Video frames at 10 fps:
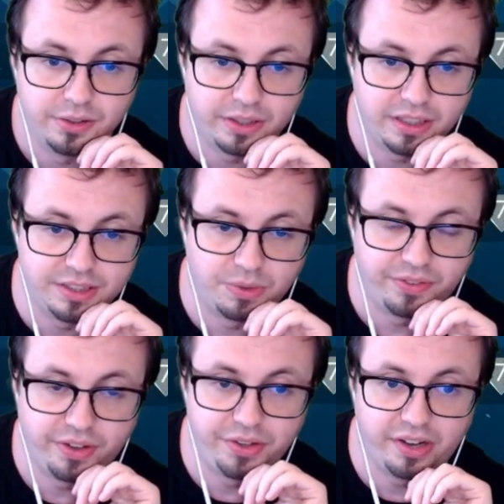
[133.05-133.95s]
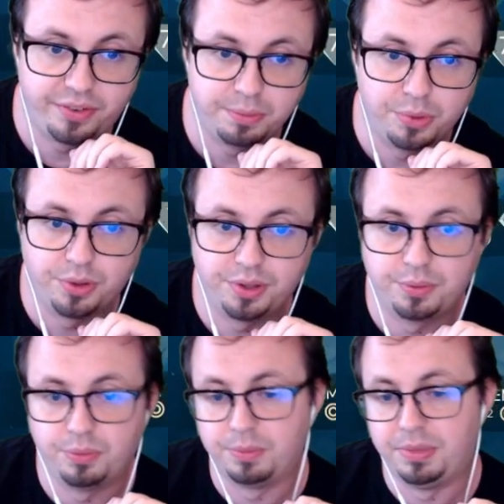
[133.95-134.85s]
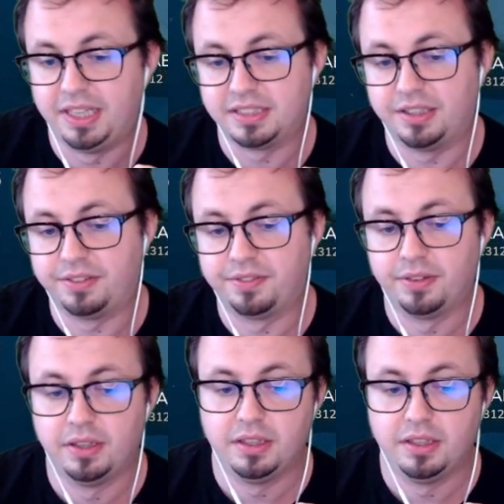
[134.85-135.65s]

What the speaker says: at least 1 value off the board, 1 base health.